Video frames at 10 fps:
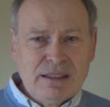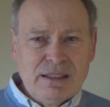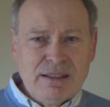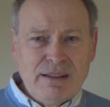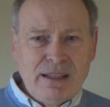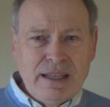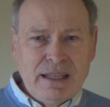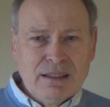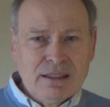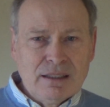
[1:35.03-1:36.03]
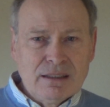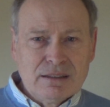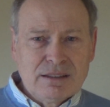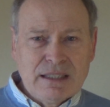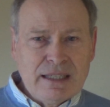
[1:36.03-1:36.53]
in the
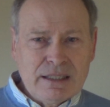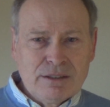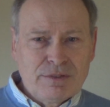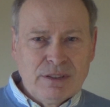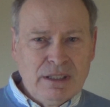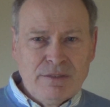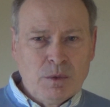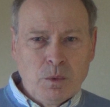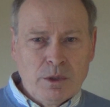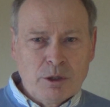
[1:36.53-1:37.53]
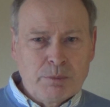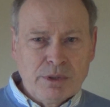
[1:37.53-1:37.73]
end, tariffs never work,